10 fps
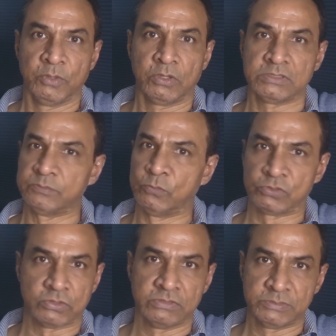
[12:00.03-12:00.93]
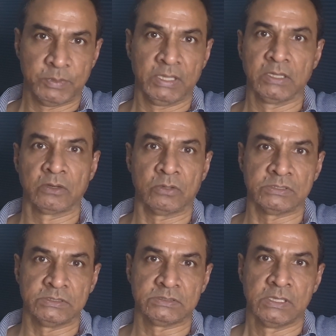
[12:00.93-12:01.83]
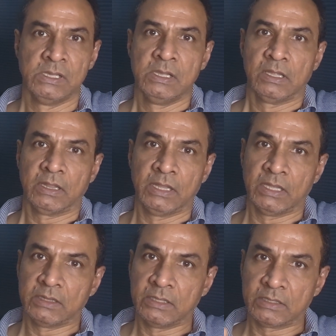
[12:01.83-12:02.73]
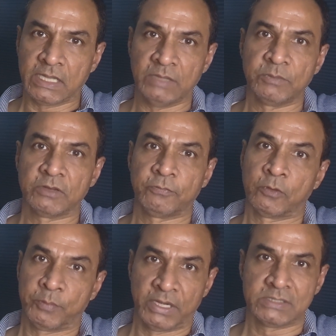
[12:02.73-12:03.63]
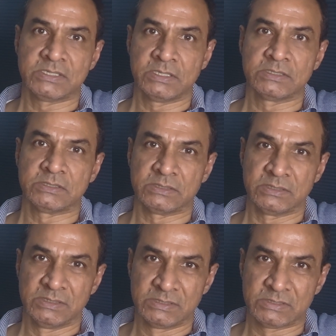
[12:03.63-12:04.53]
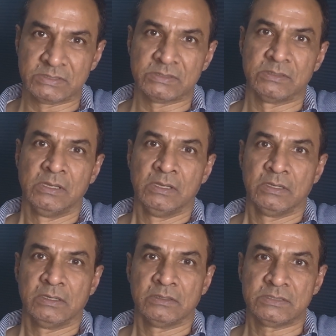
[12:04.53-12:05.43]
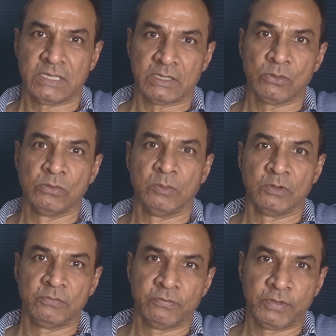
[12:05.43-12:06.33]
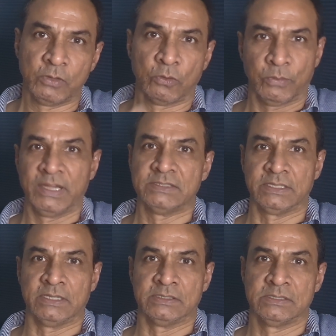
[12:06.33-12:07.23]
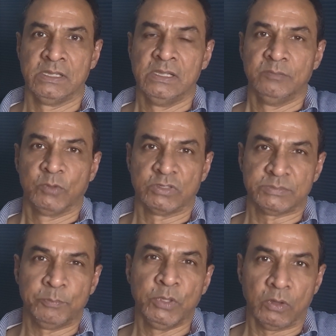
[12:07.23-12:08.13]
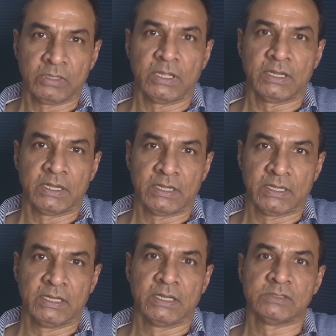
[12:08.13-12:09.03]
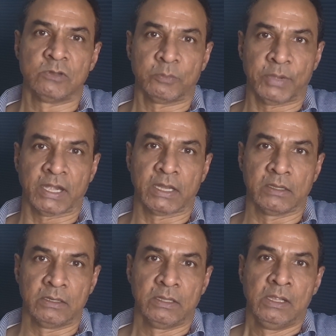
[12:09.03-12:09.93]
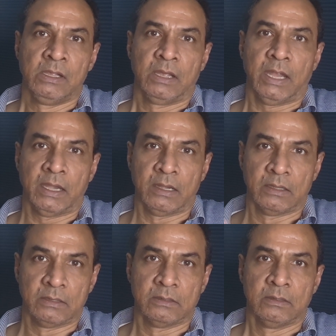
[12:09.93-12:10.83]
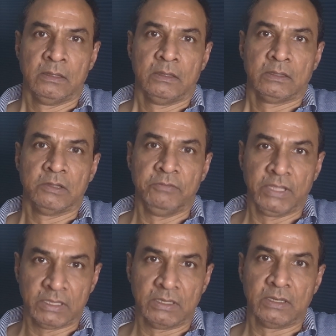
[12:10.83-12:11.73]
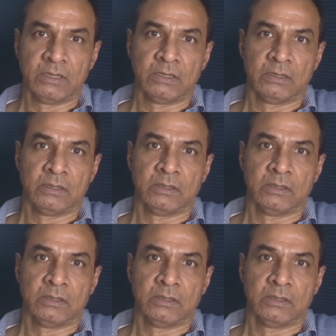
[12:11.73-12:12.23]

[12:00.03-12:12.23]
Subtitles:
because most of these Pelican crossings, the timer for pedestrians is set to about 15 or 20 seconds because beyond that it is not practical, and the vehicle,